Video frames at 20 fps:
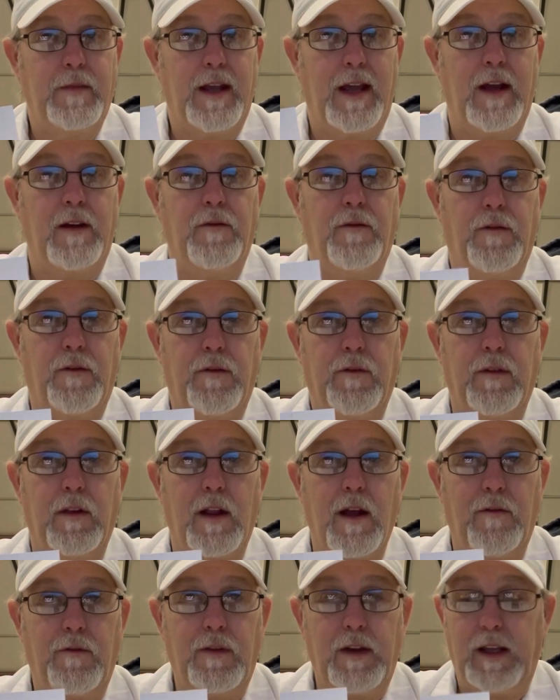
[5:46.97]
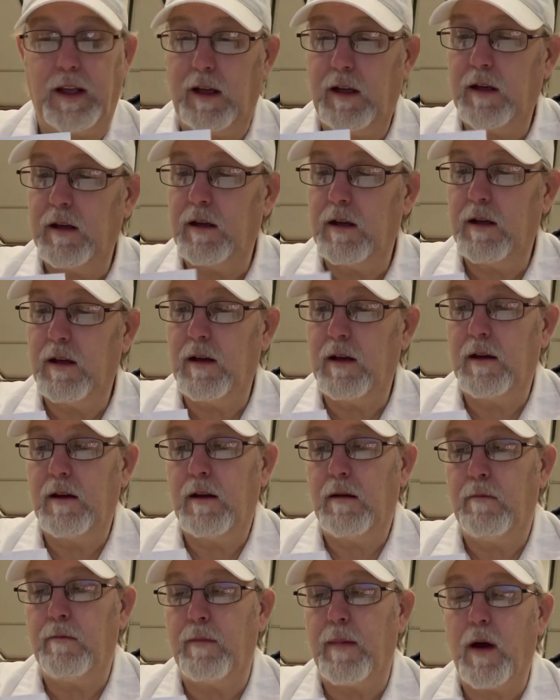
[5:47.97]
and fluffy,
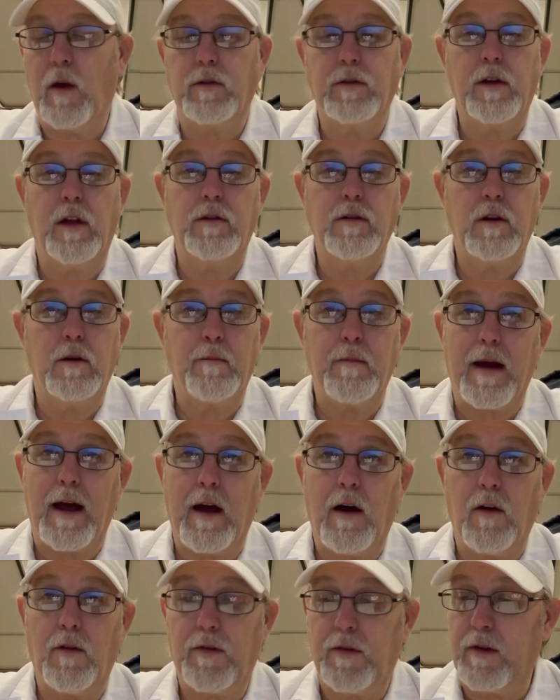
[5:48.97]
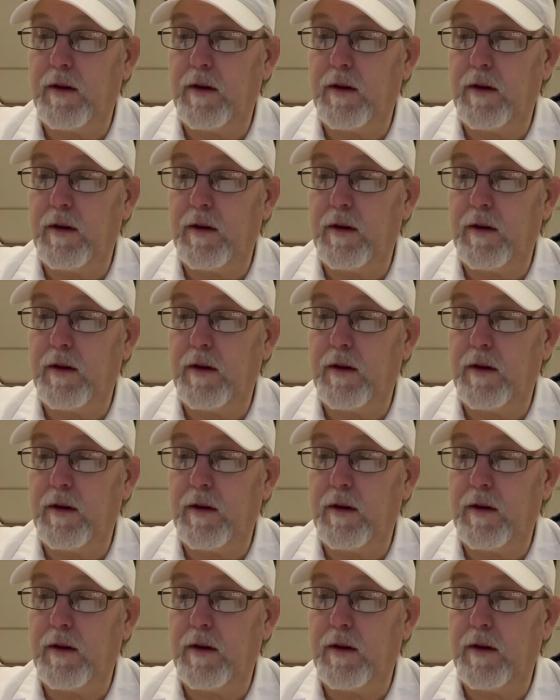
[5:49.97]
melt-in-your-mouth